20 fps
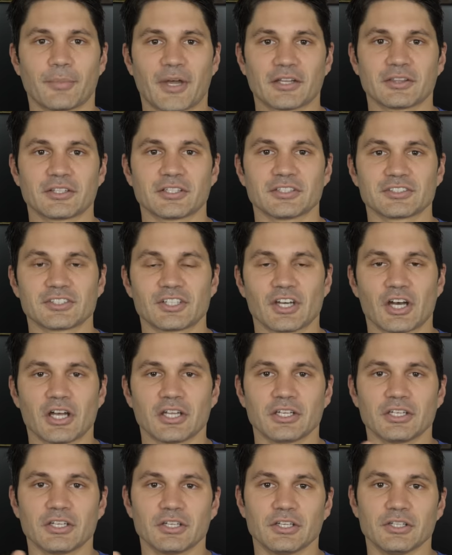about this
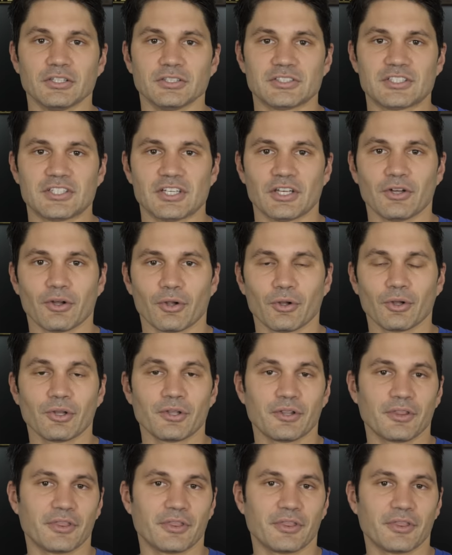gun until